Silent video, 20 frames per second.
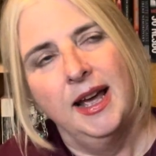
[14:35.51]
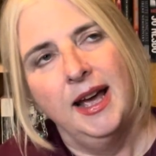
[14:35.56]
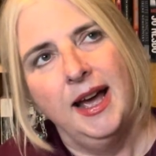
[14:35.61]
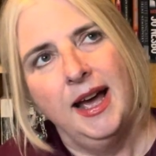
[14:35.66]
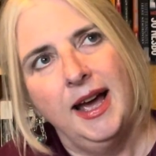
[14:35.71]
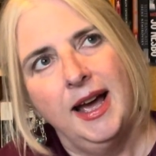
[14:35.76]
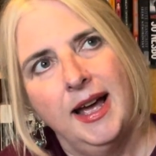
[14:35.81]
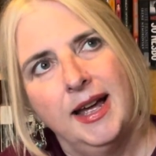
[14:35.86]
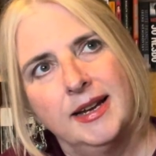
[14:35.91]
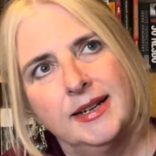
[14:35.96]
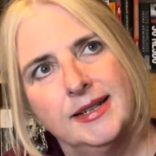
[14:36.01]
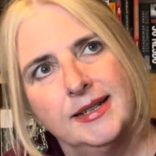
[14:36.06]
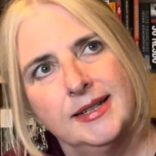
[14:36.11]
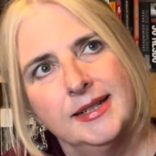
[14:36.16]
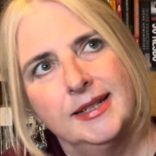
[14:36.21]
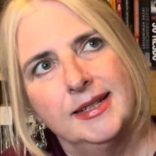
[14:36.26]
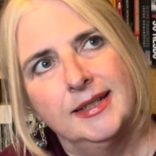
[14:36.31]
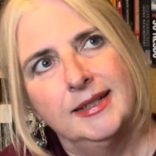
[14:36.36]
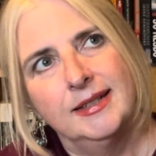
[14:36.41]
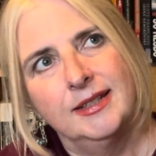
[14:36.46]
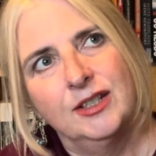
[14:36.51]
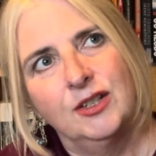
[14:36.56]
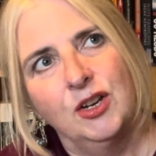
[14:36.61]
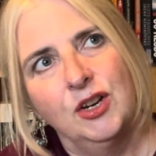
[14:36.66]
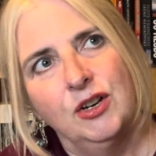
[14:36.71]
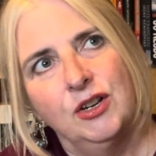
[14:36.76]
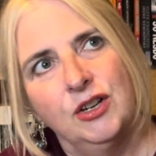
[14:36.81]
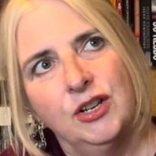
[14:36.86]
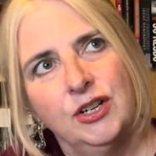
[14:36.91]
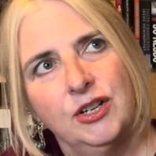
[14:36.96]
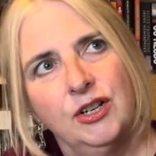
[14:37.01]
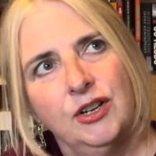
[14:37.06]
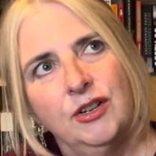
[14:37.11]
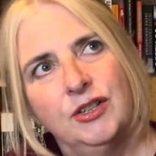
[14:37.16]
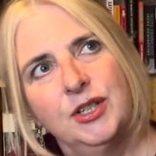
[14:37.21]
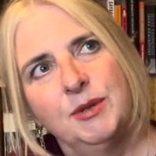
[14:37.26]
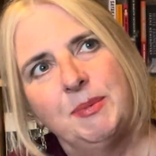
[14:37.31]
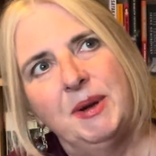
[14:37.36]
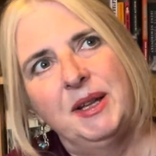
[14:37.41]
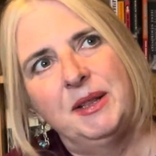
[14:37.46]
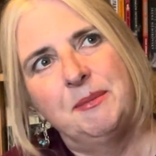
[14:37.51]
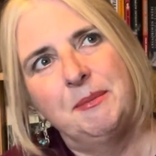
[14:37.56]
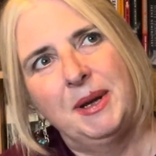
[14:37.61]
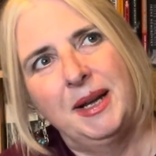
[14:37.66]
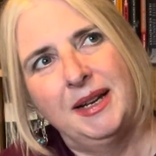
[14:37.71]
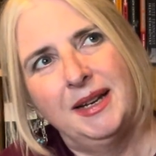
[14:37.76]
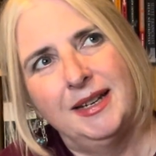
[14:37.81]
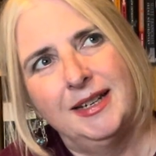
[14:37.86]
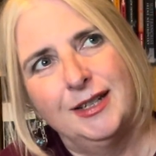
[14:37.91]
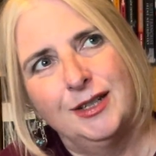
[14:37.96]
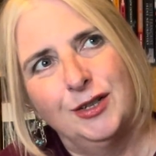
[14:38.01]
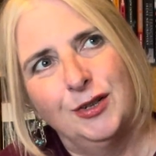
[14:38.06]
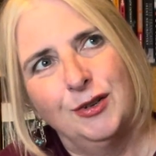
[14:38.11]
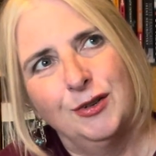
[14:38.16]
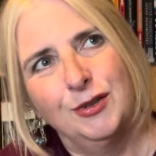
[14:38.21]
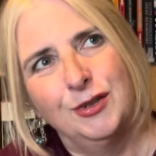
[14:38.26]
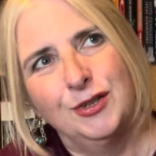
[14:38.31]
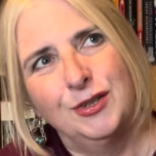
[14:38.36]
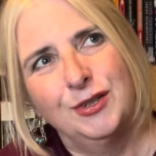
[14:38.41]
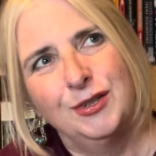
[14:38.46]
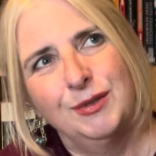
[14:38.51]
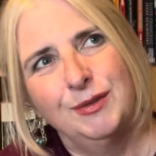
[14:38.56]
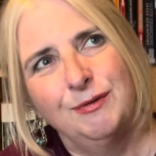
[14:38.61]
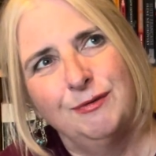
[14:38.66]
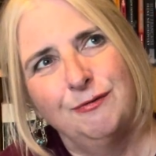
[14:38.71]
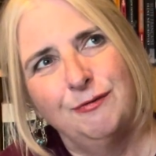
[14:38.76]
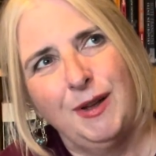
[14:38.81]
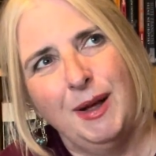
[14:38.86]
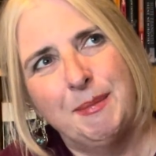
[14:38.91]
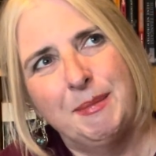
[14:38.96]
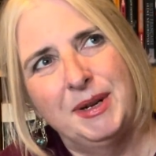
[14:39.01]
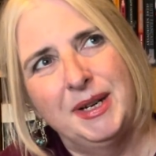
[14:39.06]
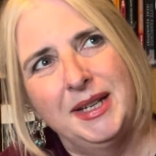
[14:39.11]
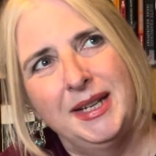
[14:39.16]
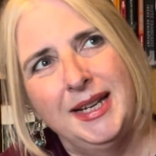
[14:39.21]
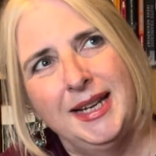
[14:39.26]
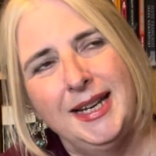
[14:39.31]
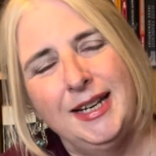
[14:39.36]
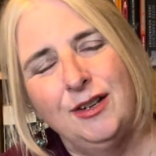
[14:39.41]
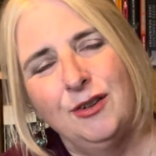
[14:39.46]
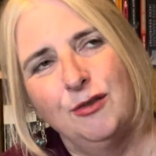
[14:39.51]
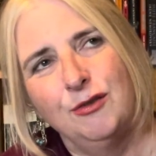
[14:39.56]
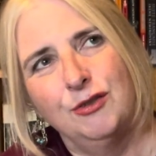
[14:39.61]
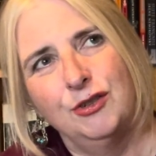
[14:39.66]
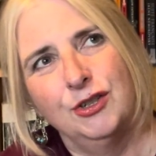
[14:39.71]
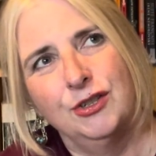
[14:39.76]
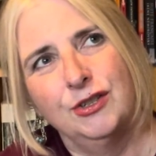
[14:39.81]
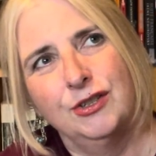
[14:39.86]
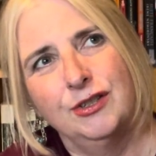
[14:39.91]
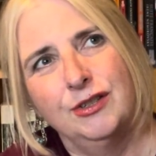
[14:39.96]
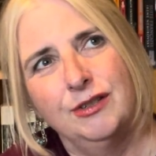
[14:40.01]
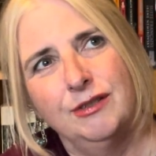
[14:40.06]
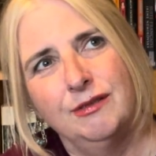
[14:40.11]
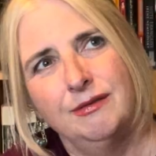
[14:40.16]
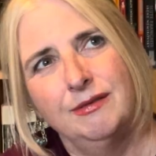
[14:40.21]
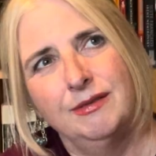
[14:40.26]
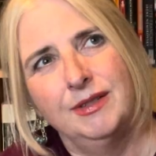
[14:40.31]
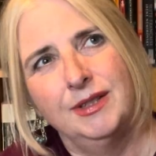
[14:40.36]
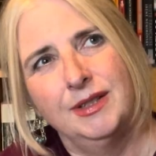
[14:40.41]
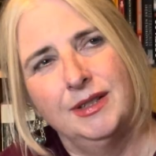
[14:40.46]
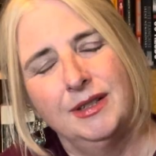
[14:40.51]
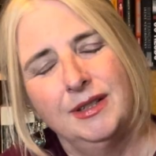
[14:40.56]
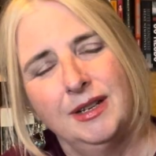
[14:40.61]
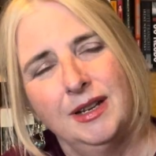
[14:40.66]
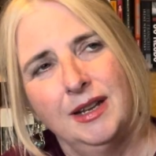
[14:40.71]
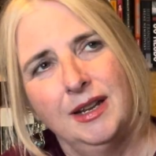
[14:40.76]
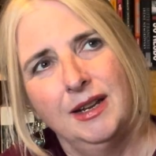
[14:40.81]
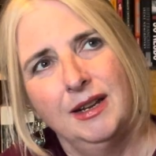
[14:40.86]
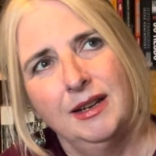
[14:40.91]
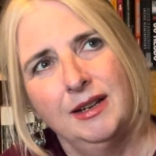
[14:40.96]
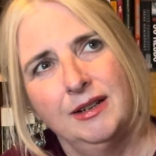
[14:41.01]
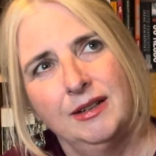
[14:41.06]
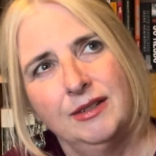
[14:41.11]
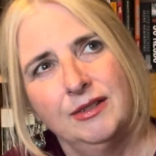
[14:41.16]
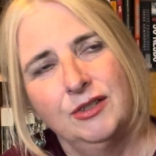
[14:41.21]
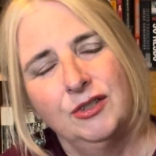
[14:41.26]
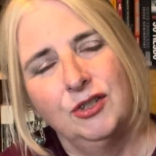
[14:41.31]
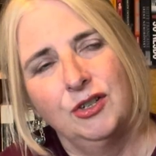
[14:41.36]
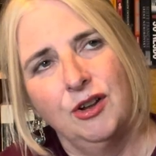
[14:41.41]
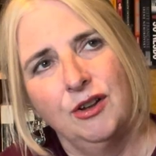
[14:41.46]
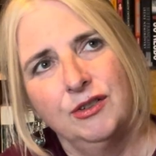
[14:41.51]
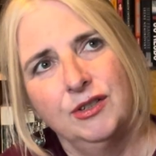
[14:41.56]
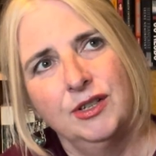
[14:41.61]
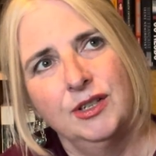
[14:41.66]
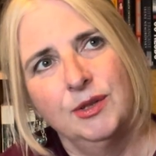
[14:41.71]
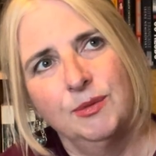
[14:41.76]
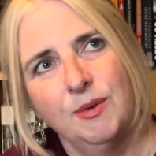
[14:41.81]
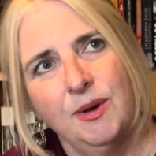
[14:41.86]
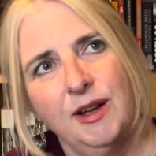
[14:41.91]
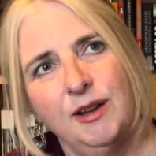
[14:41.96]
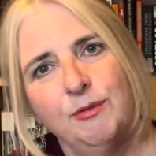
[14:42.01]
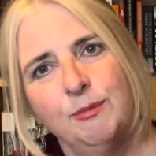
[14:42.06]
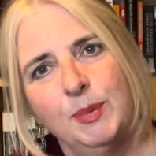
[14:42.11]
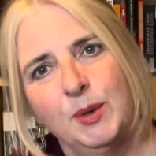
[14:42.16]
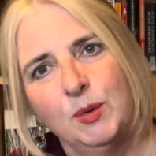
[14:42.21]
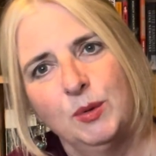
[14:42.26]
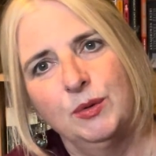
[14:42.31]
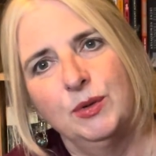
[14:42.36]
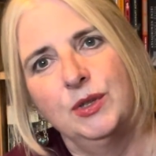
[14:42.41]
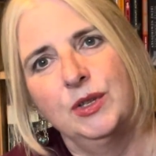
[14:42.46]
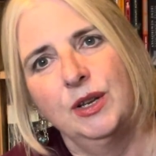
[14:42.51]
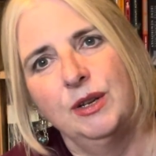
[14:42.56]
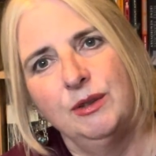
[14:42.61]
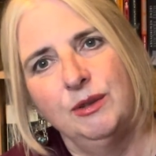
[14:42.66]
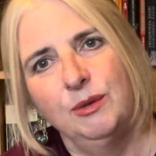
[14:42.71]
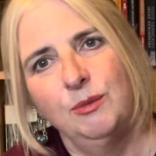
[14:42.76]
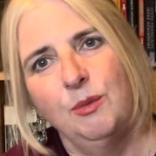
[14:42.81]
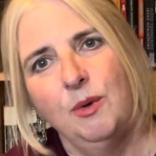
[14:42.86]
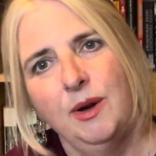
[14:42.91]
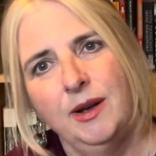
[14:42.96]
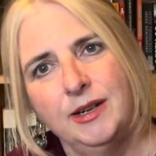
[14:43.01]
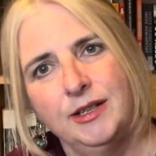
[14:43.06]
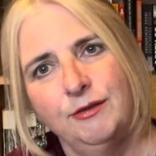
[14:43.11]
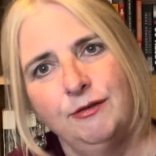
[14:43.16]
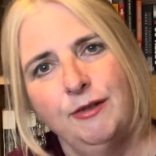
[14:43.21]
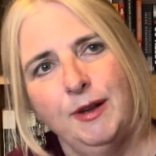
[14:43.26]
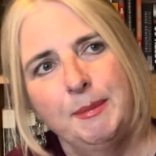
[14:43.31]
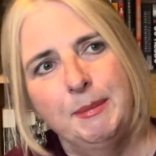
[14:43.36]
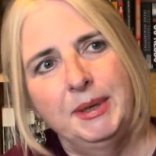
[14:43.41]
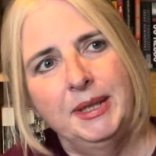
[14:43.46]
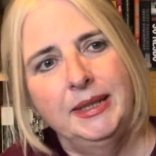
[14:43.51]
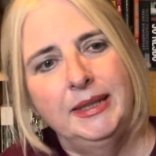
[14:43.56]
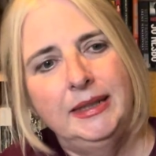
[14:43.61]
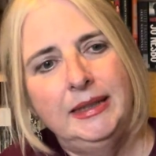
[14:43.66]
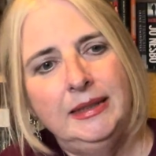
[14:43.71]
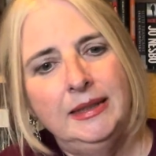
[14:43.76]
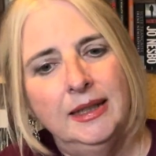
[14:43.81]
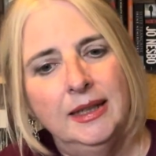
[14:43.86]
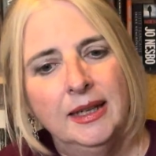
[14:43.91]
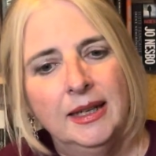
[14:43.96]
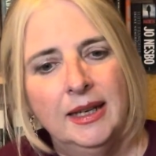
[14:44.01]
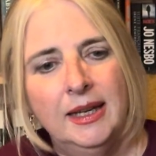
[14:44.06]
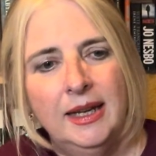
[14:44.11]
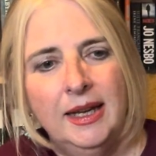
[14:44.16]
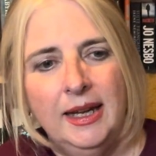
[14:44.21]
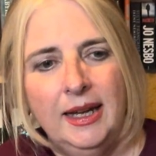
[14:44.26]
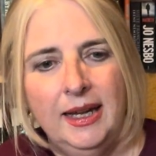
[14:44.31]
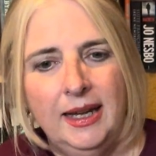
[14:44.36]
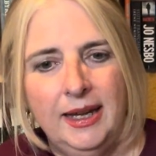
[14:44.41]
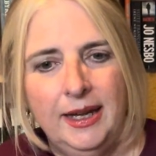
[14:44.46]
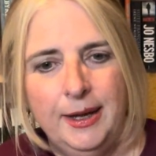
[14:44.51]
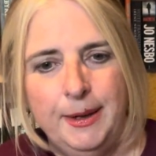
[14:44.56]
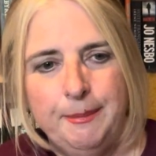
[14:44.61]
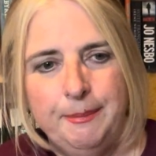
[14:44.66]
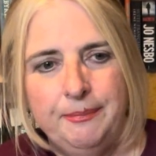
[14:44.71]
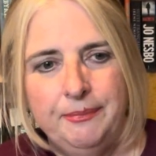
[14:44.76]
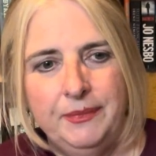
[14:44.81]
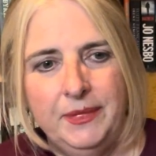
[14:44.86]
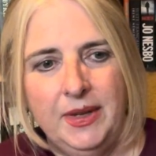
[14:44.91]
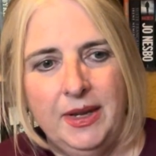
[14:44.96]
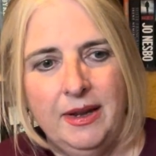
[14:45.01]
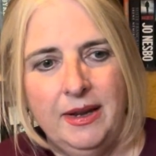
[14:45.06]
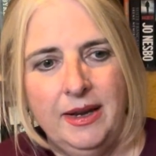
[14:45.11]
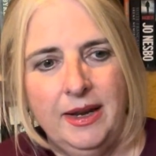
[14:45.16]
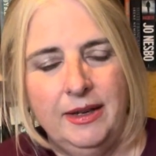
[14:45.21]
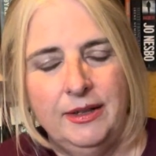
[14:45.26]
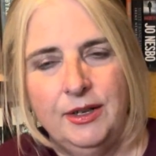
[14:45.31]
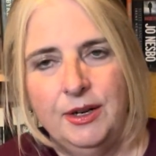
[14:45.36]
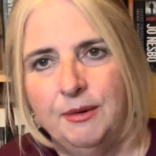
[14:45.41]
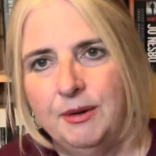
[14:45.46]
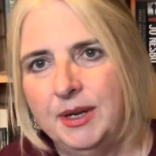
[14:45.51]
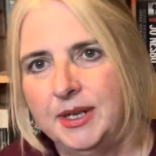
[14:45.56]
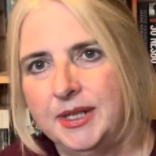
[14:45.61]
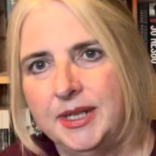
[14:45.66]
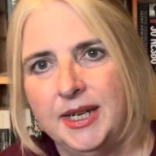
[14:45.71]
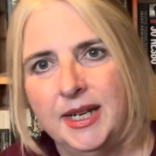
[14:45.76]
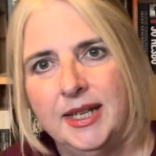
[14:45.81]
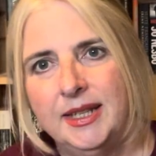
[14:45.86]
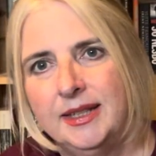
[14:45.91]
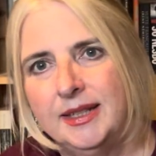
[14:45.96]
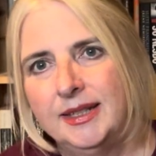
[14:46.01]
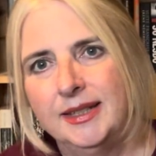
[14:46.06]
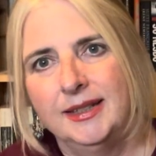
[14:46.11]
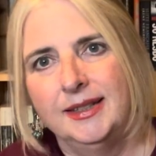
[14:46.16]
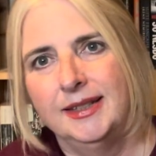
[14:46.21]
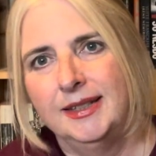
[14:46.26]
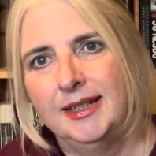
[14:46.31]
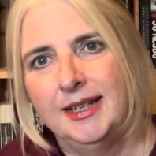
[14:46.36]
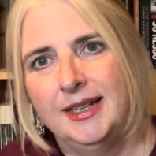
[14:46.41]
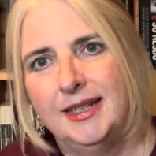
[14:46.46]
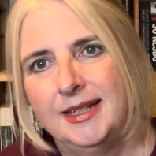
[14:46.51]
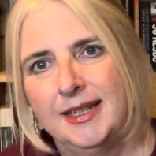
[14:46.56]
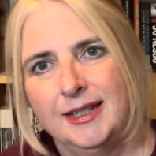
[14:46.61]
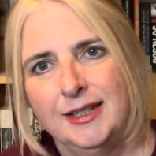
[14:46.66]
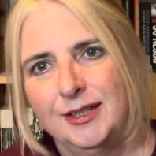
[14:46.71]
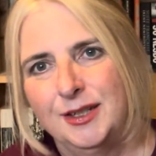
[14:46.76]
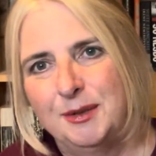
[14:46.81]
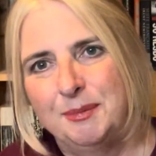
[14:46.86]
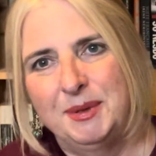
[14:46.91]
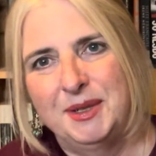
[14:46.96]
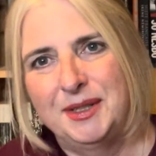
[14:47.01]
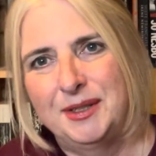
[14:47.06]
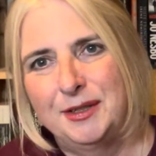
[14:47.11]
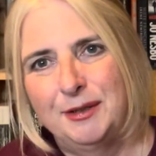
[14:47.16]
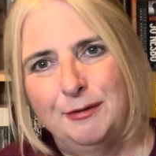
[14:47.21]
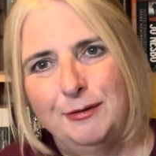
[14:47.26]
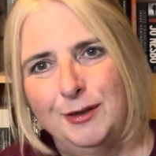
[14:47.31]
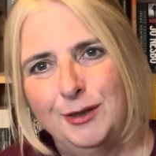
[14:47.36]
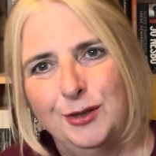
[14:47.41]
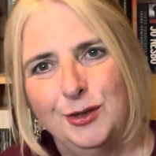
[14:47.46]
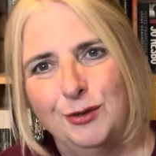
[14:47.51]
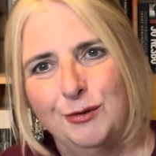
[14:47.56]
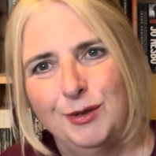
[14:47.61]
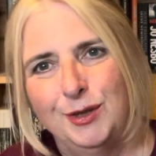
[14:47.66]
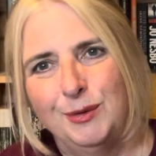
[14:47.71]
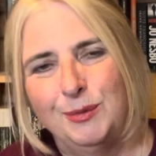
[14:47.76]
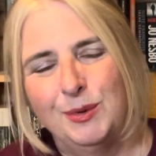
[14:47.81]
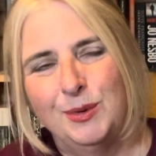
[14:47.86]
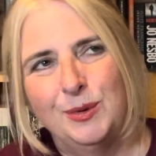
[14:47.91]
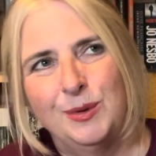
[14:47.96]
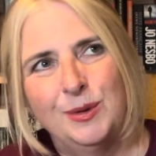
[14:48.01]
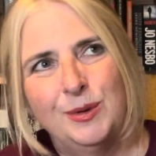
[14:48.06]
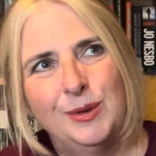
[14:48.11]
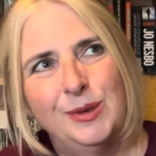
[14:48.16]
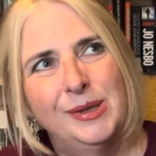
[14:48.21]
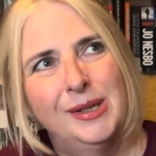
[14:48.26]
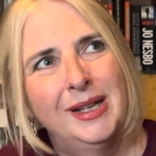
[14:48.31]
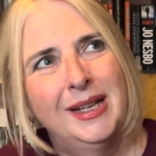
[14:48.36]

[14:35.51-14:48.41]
And so you learn a lot about the Mackintosh family, not just Charles and his wife, but also the wider family. I had no idea that he'd ended up in Suffolk during the war.